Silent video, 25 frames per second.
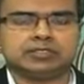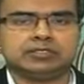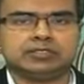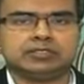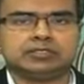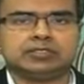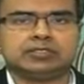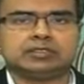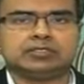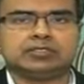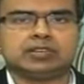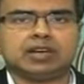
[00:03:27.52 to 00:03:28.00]

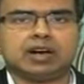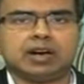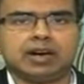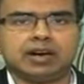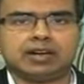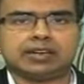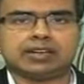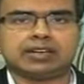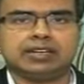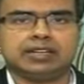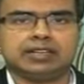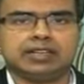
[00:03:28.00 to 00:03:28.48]
businesses,
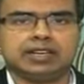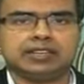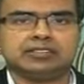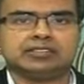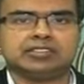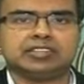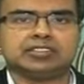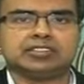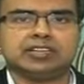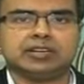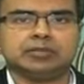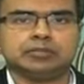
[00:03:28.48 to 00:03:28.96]
are
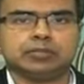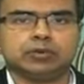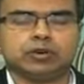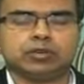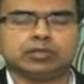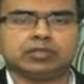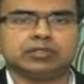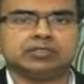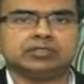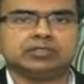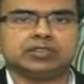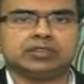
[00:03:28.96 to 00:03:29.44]
realizing the
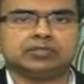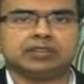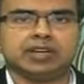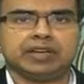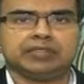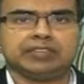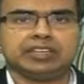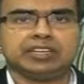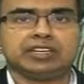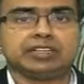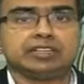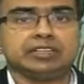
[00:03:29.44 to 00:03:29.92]
importance of
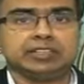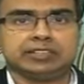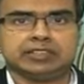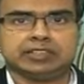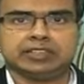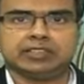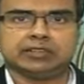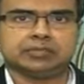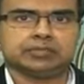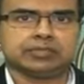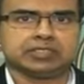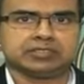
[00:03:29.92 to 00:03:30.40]
having an
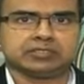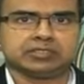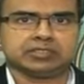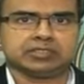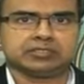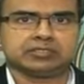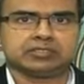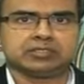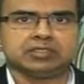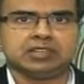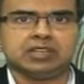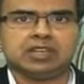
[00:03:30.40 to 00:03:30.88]
internet
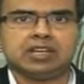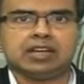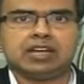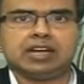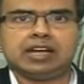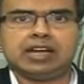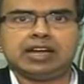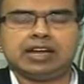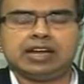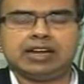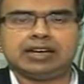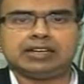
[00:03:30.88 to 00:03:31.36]
presence.
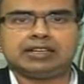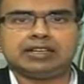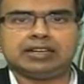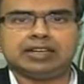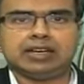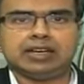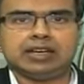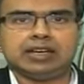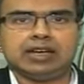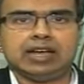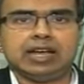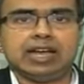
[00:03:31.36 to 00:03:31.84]
Mm. And
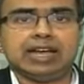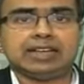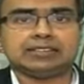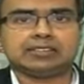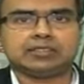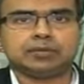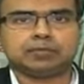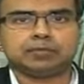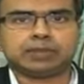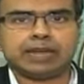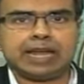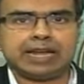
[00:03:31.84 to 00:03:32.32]
uh,
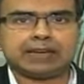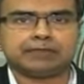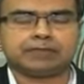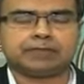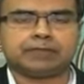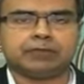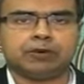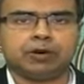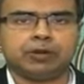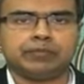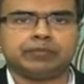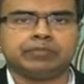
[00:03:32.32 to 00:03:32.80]
as a
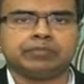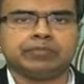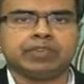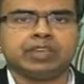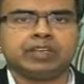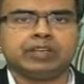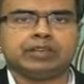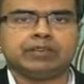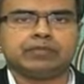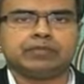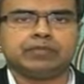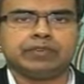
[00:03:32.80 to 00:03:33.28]
platform,
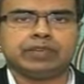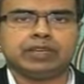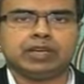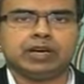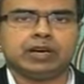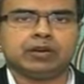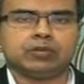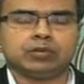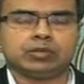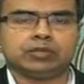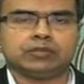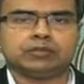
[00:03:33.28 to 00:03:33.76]
we
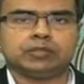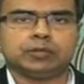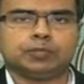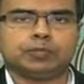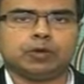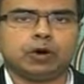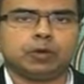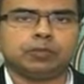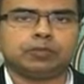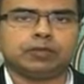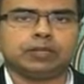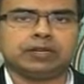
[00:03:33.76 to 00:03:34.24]
are one of the
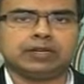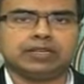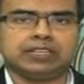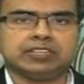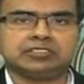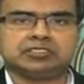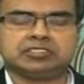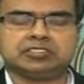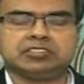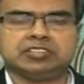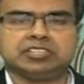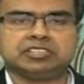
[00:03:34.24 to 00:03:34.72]
popular
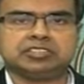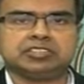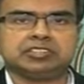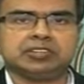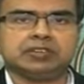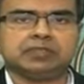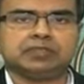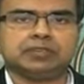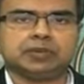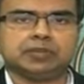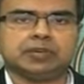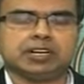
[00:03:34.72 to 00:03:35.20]

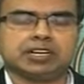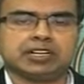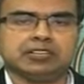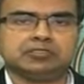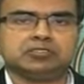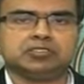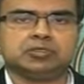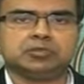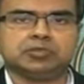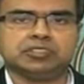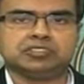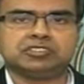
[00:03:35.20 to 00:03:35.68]
destinations from a
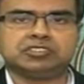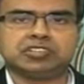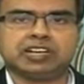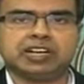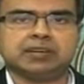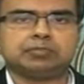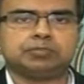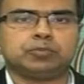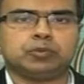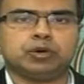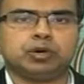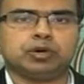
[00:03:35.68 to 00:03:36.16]
consumer
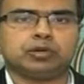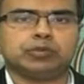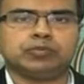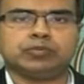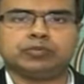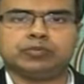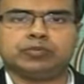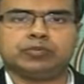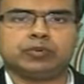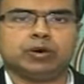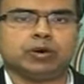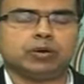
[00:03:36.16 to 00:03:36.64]
standpoint
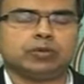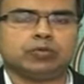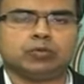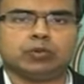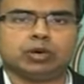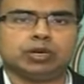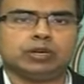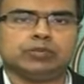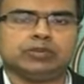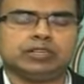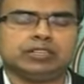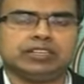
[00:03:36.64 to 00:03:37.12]
for
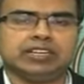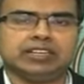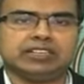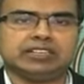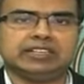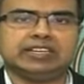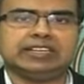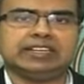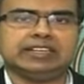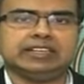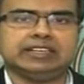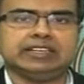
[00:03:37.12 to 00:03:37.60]
whatever they
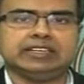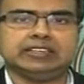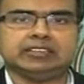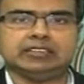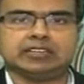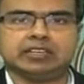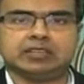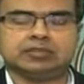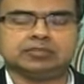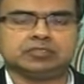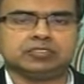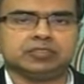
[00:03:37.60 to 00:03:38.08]
need in
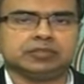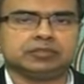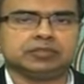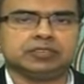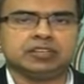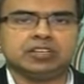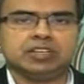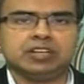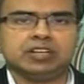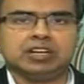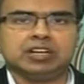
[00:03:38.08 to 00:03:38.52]
terms of